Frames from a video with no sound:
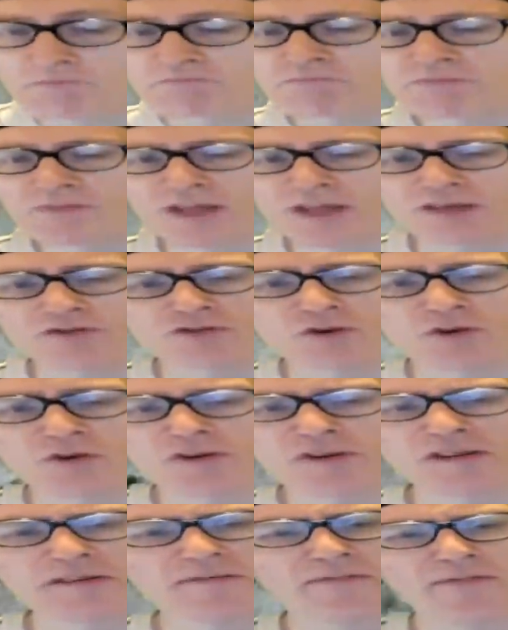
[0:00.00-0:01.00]
that's
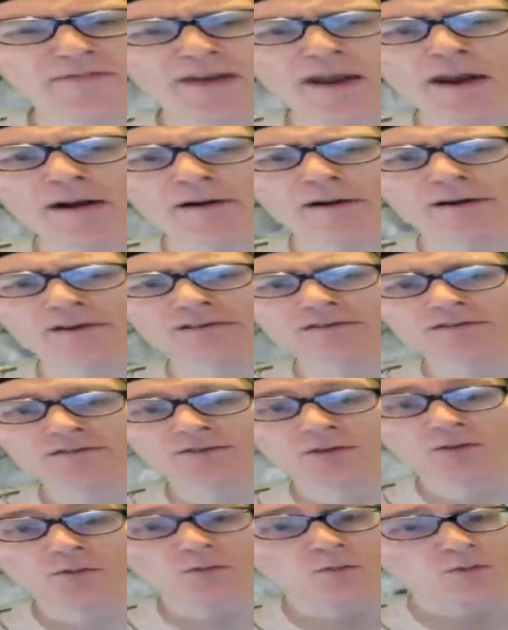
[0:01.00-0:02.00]
totally fair.
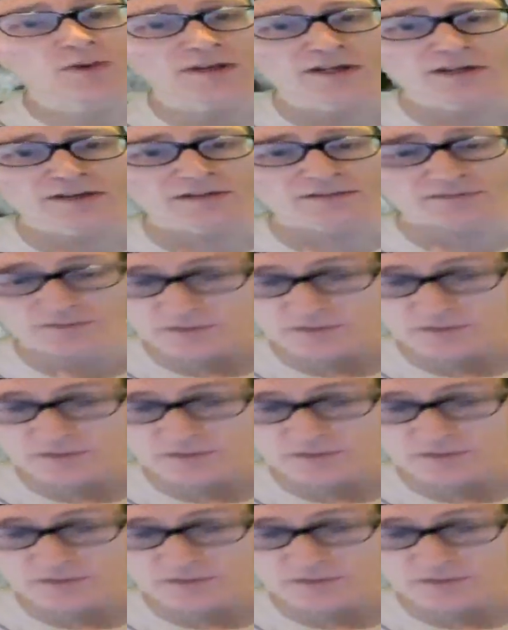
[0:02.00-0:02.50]
We don't.